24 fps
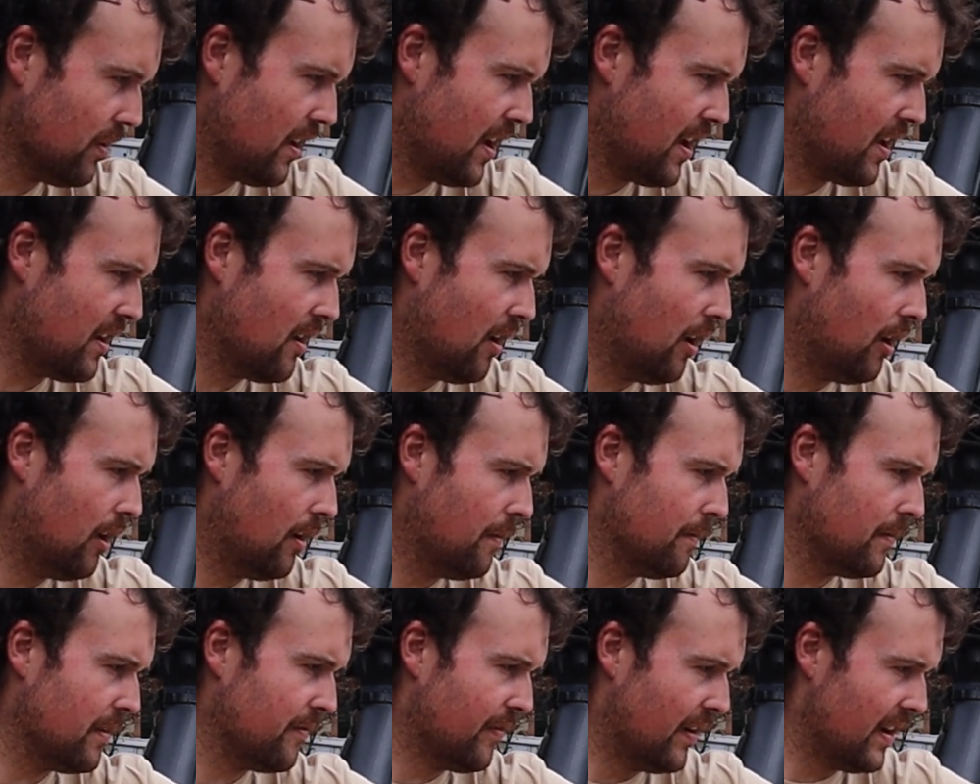And
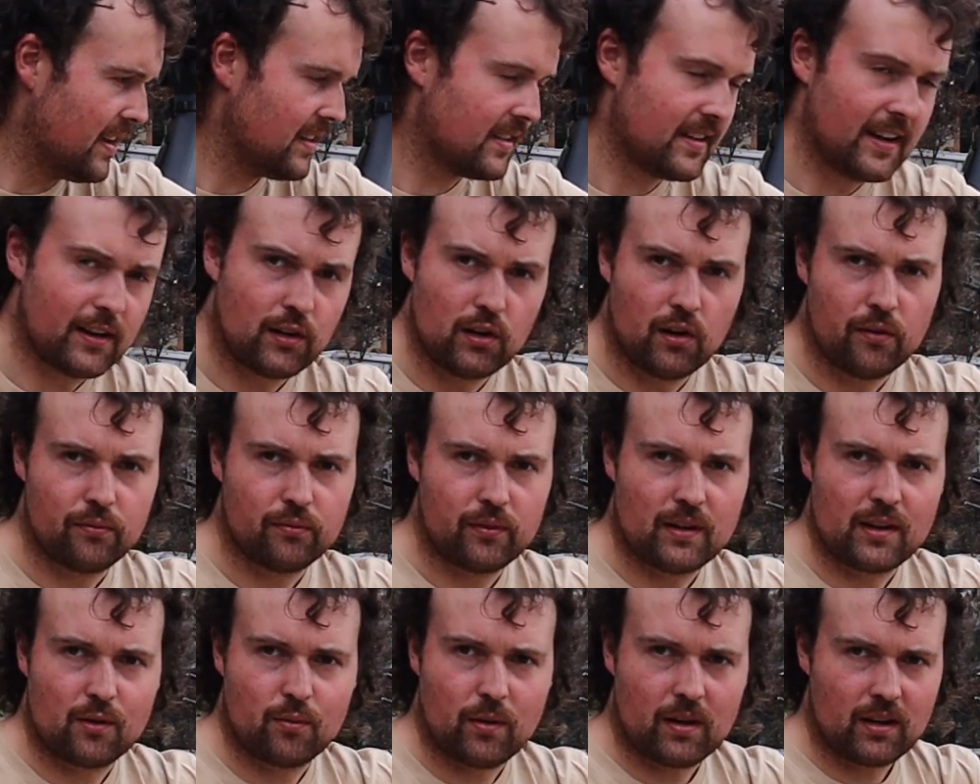if I need to take it
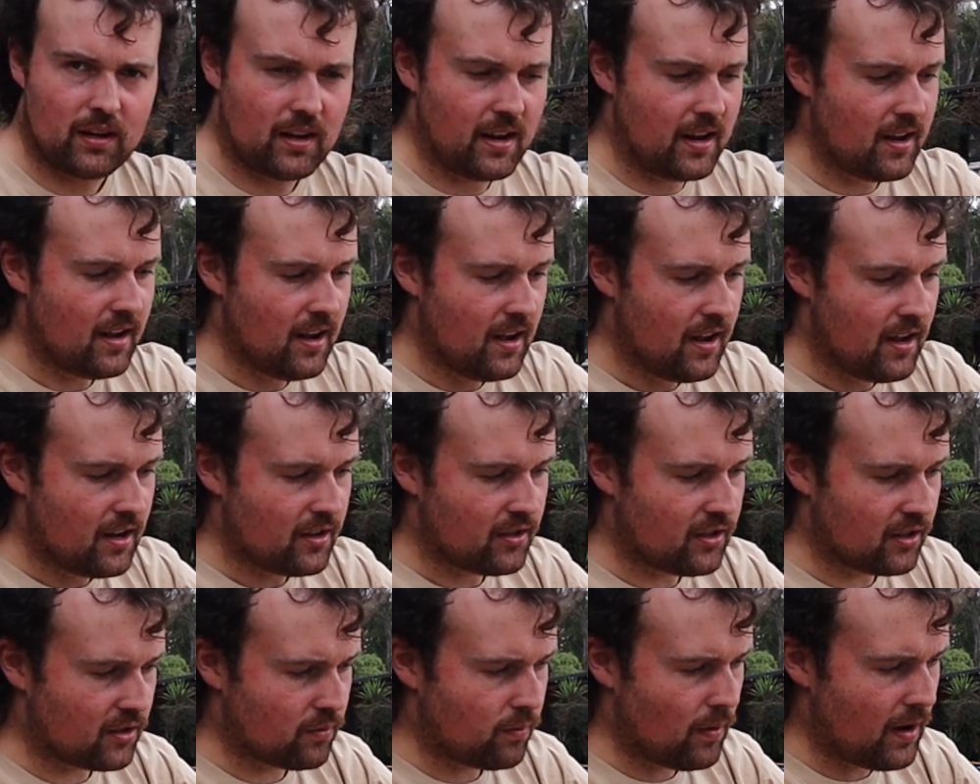off really quickly,
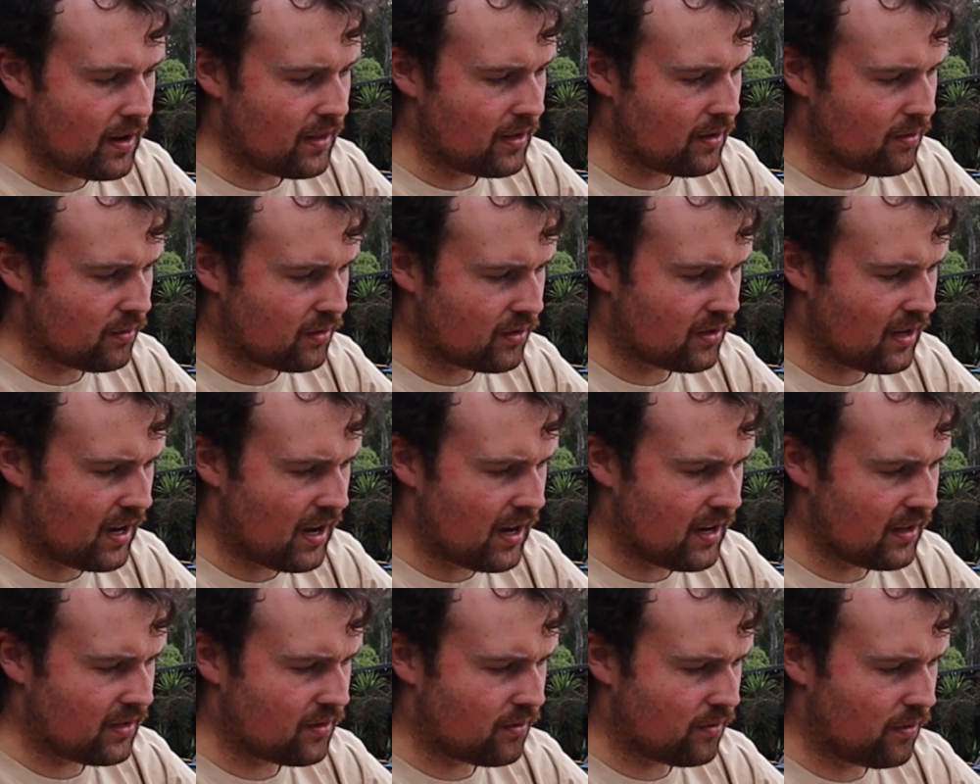just one little
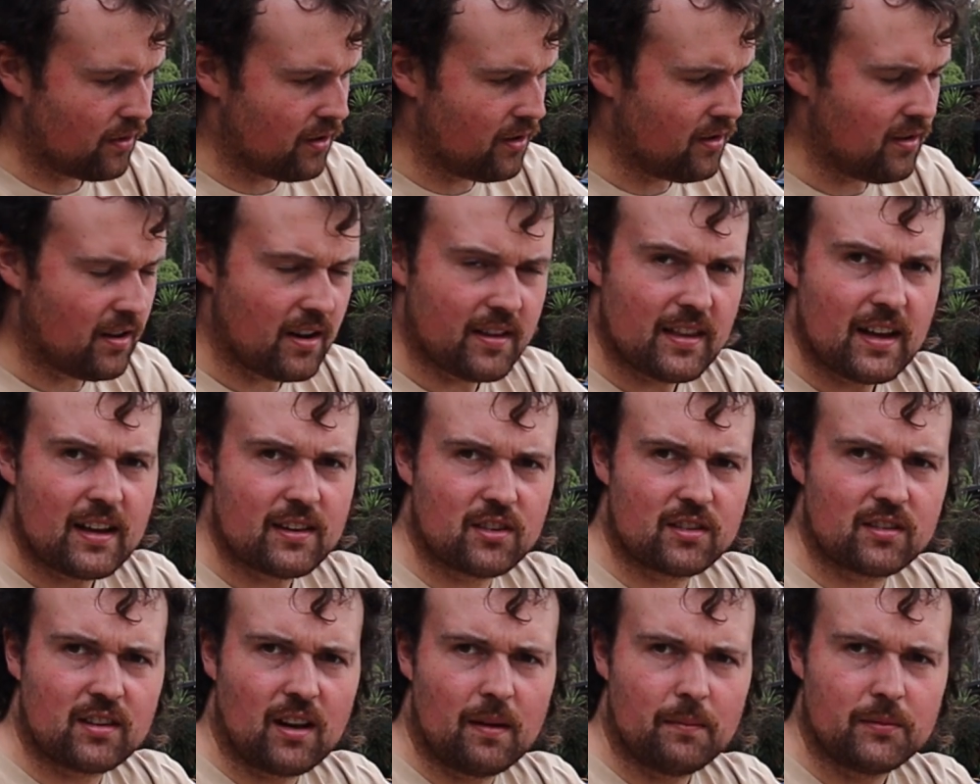star screw and that
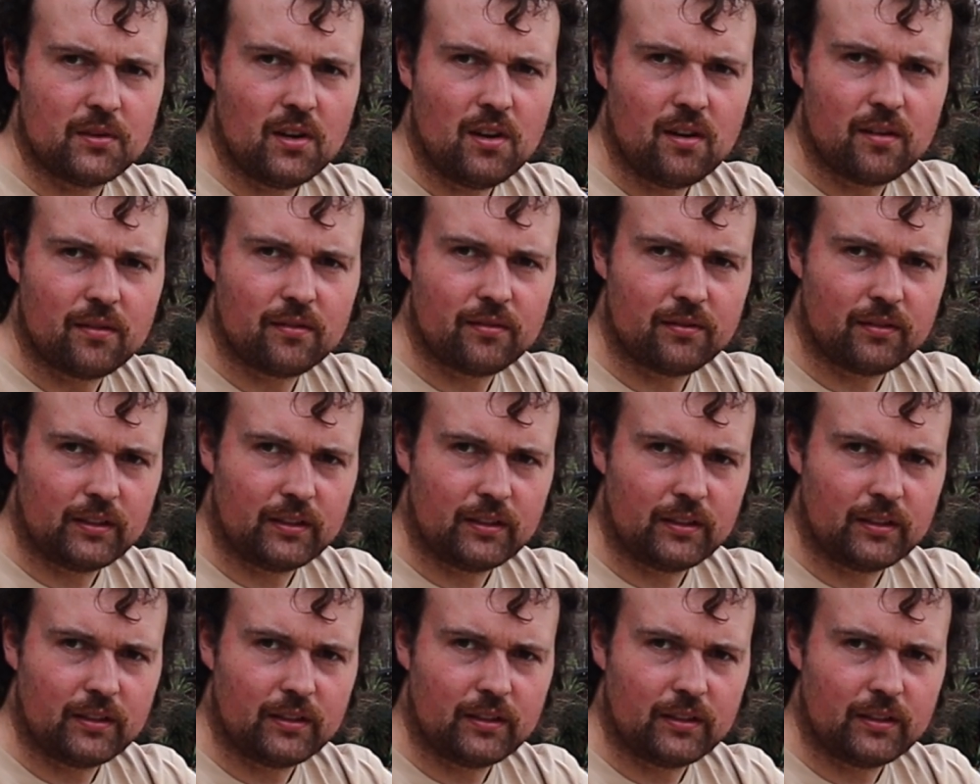just comes off.